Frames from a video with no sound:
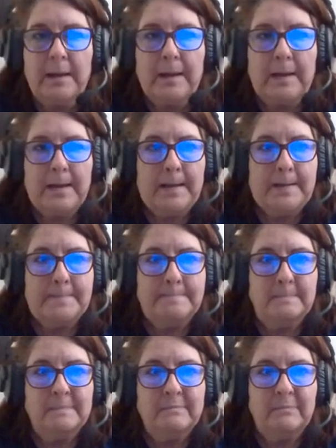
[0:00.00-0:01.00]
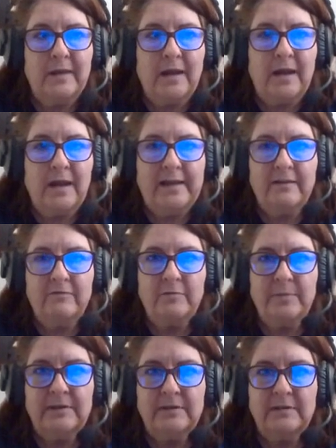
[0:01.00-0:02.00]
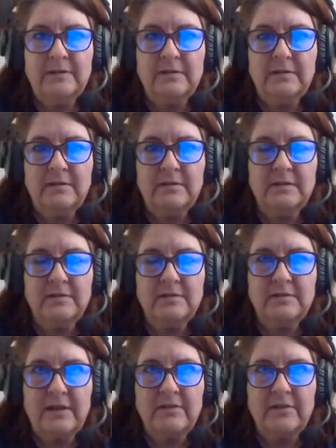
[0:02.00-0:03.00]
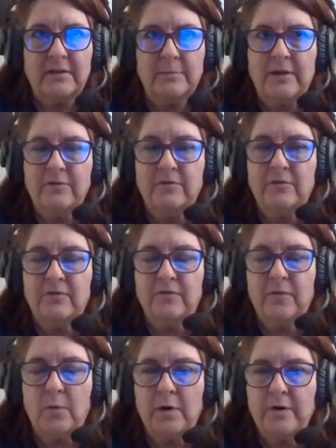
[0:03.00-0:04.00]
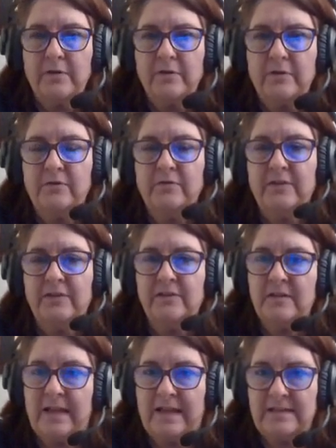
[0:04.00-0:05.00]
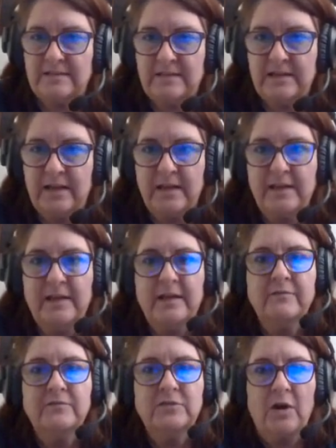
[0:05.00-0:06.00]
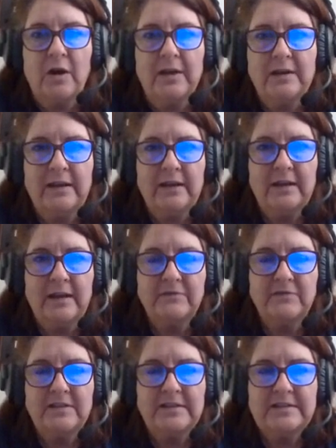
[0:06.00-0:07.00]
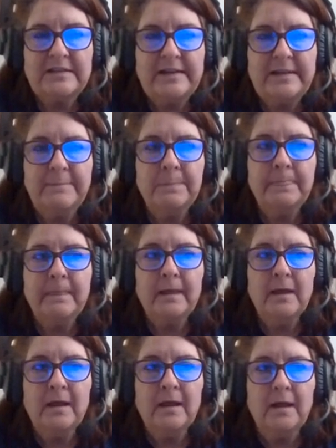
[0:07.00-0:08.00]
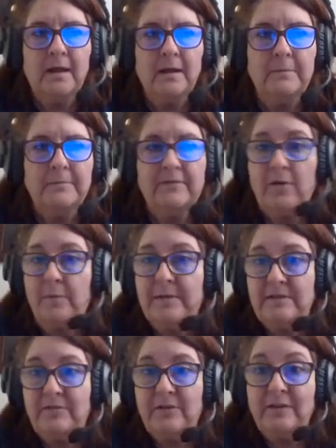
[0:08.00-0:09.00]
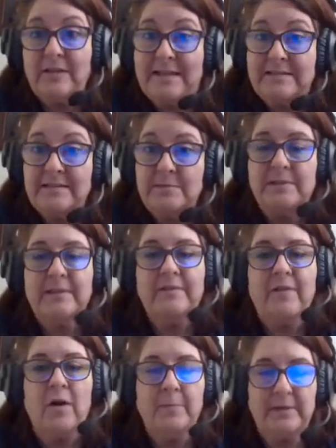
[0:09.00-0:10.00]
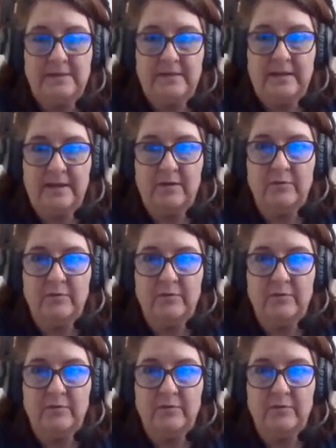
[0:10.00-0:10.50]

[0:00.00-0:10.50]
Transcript: Um, I have been, this is, I think, my fourth or fifth class that I have taught at FTC. They've all been different classes, but they've all been in the